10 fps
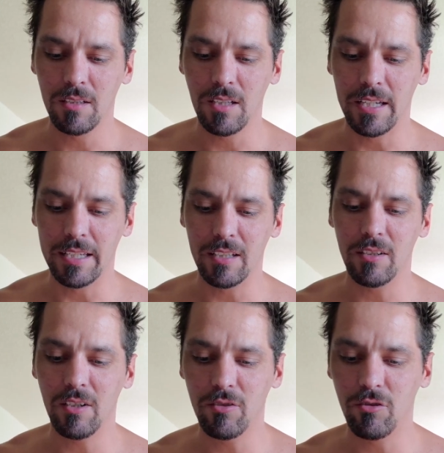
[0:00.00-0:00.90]
like
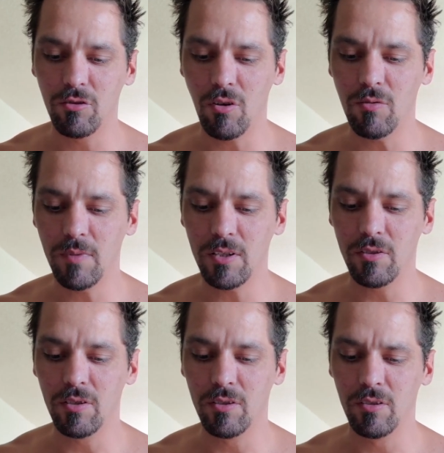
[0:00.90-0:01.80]
there's so
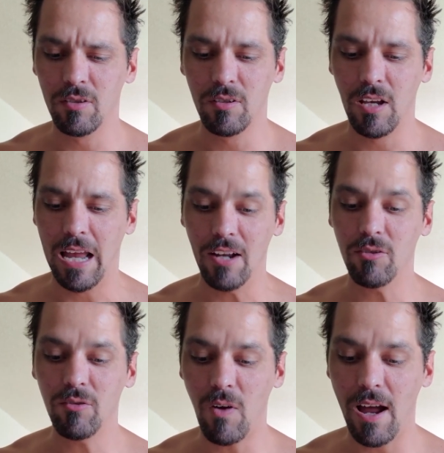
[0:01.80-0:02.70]
much. I
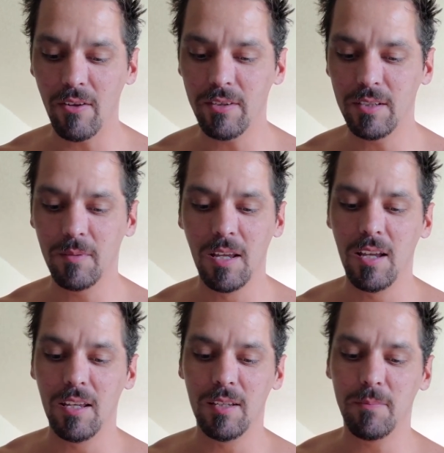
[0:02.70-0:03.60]
don't know how these
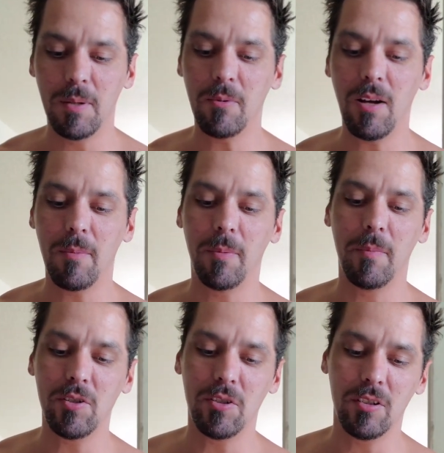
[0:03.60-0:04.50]
people got
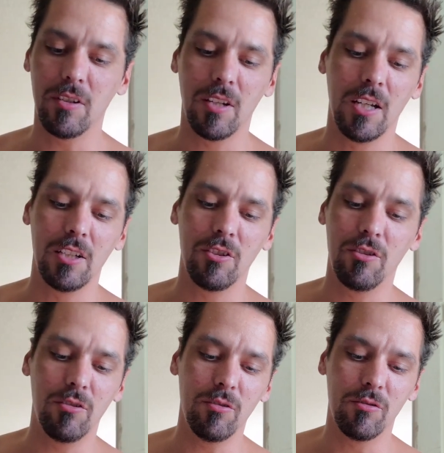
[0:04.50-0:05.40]
permission to
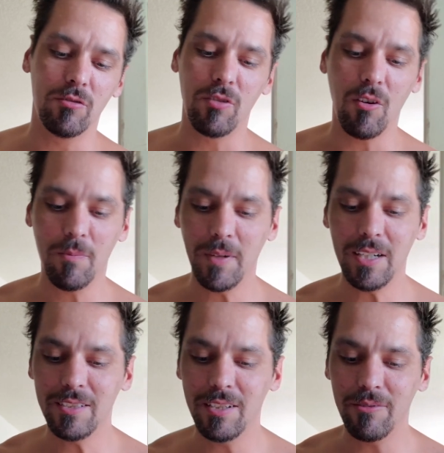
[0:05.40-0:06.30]
use so
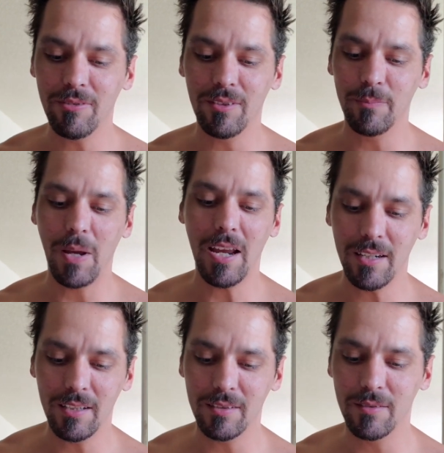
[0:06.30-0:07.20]
many different
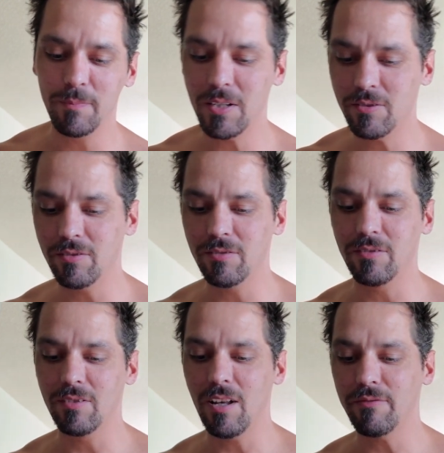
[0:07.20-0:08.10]
paintings, pictures
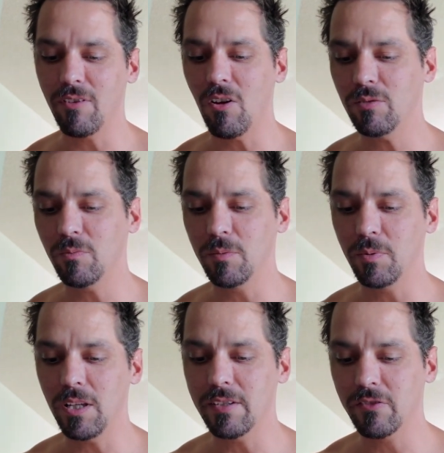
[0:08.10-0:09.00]
and stuff all in one
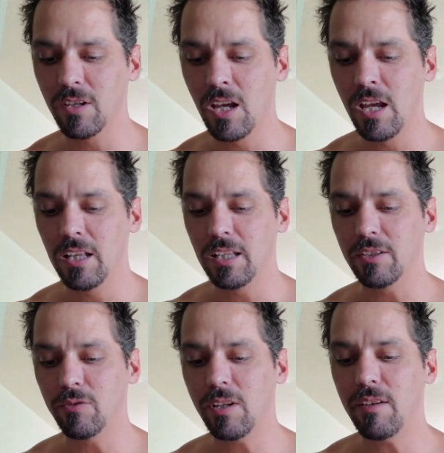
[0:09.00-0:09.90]
place.
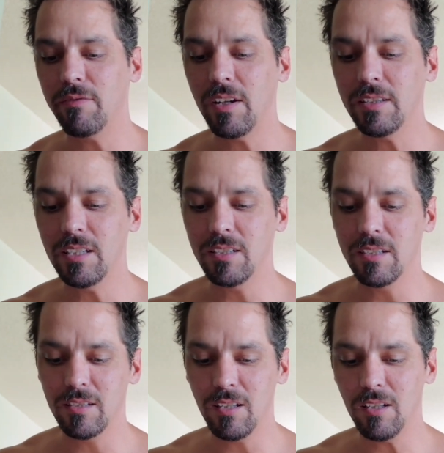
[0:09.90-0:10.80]
Like you can't find these,
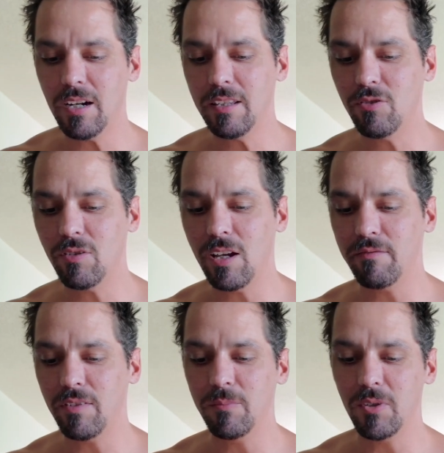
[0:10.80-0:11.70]
a lot of these you
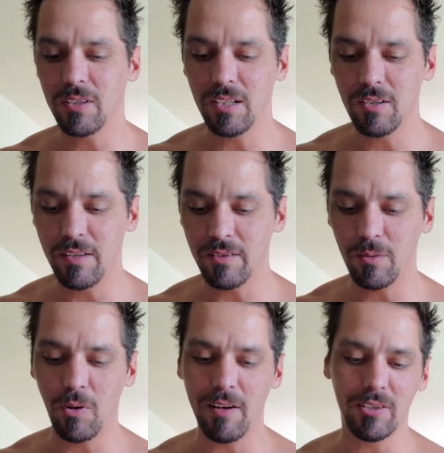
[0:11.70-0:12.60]
can't find them on the internet. They're
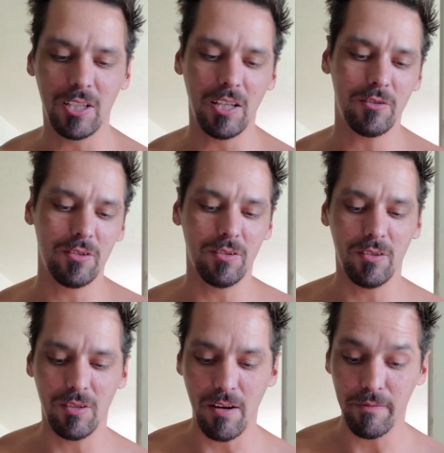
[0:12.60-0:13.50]
in private collections
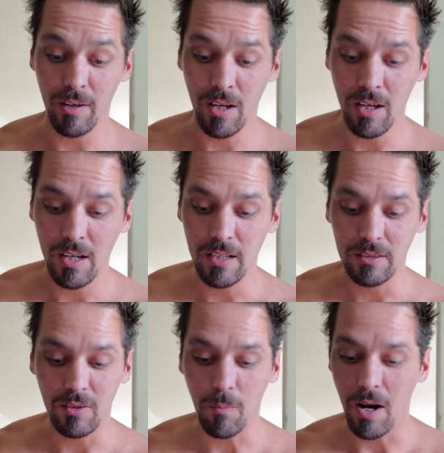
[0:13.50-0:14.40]
and stuff.
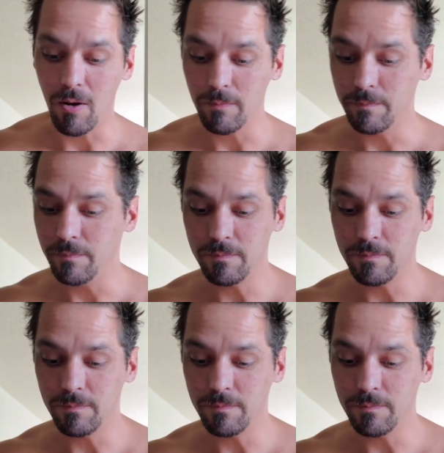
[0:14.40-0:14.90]
Somehow